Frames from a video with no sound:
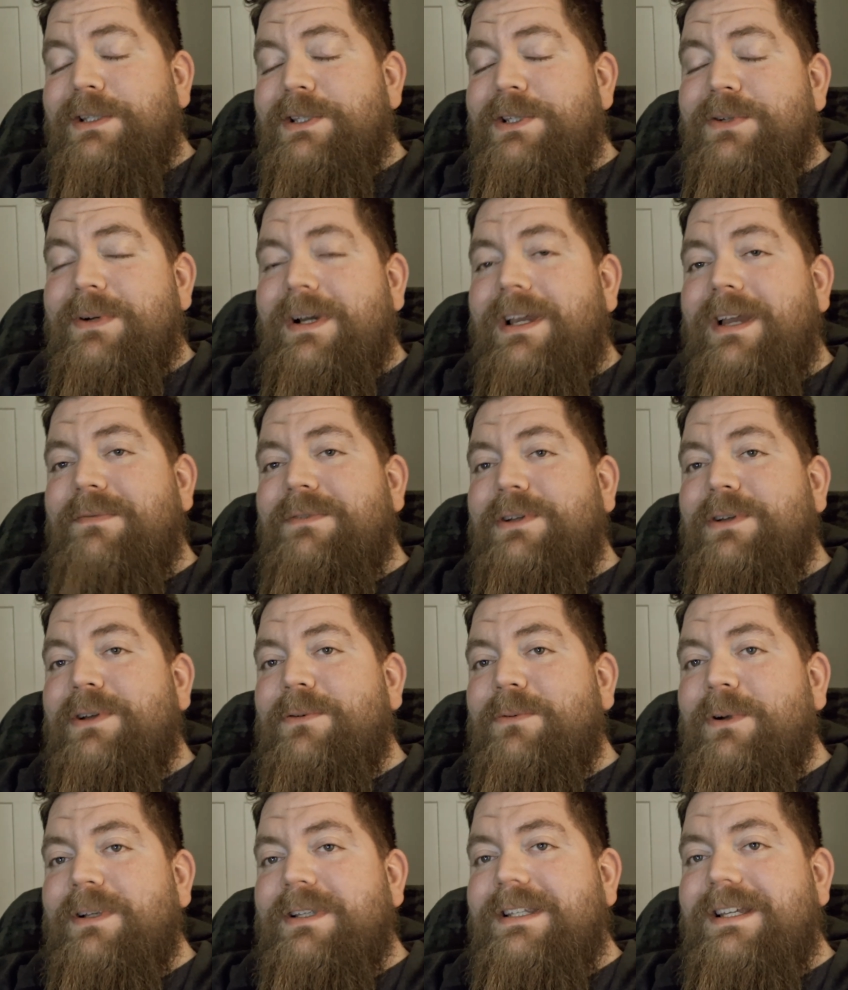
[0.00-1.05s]
Do I have to go
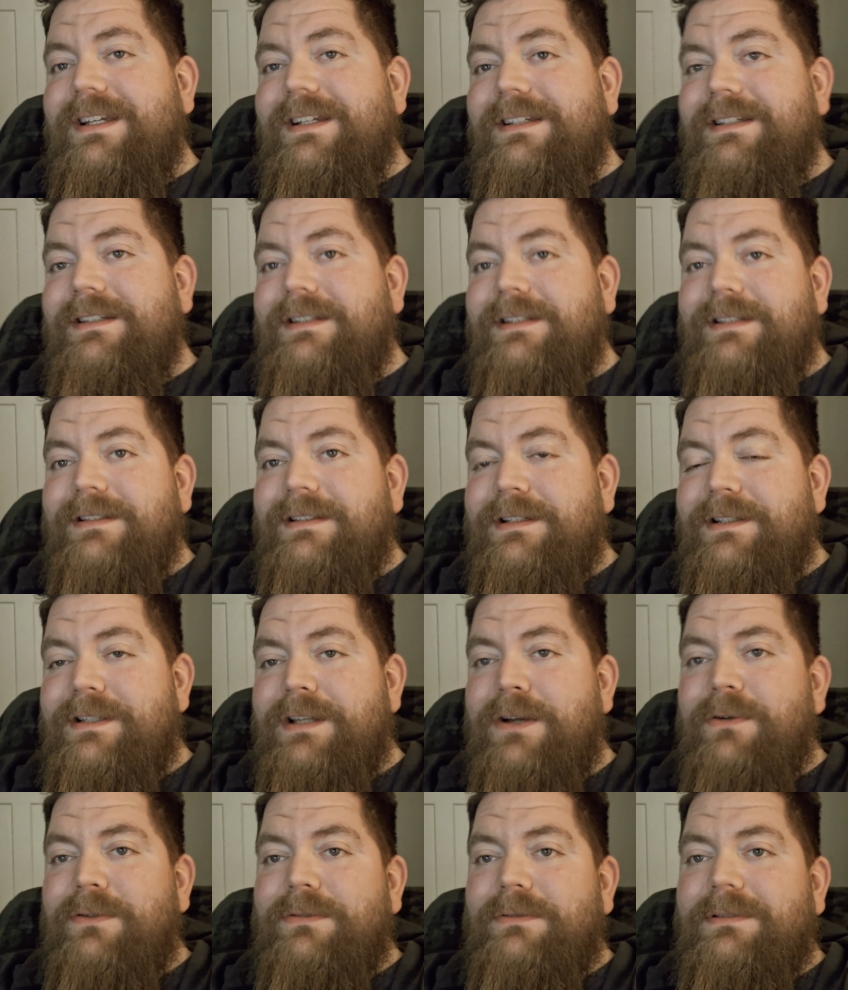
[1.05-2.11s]
to work today? I
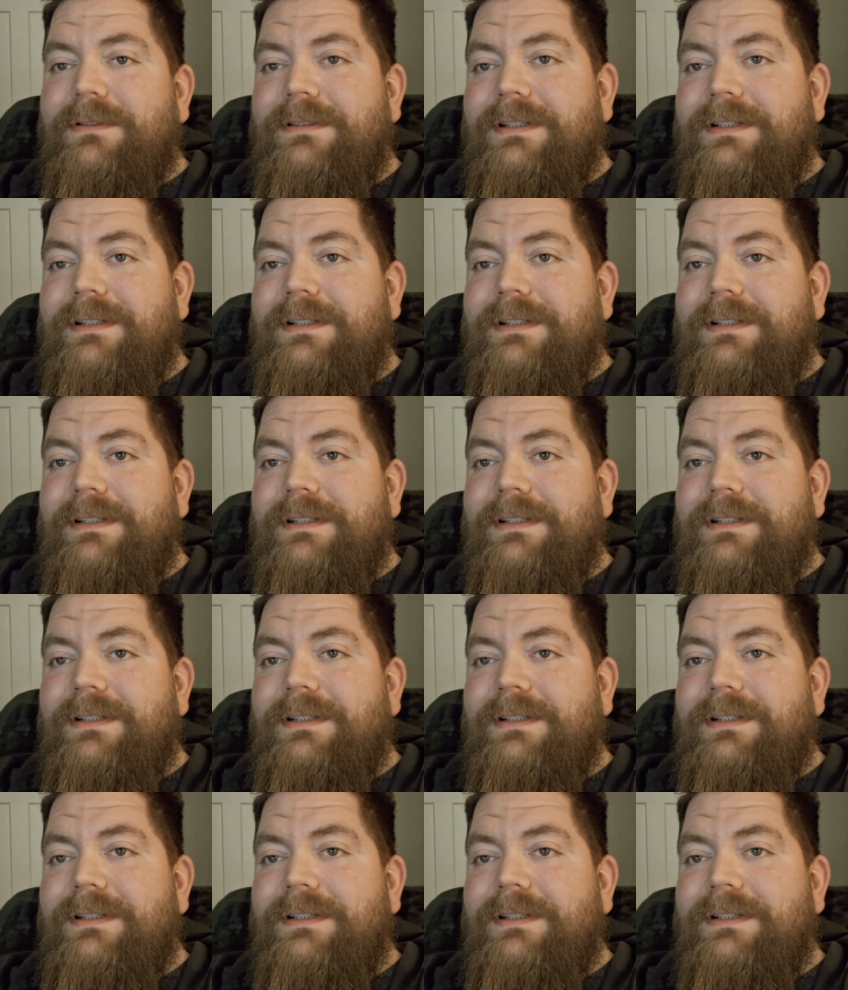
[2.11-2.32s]
don't.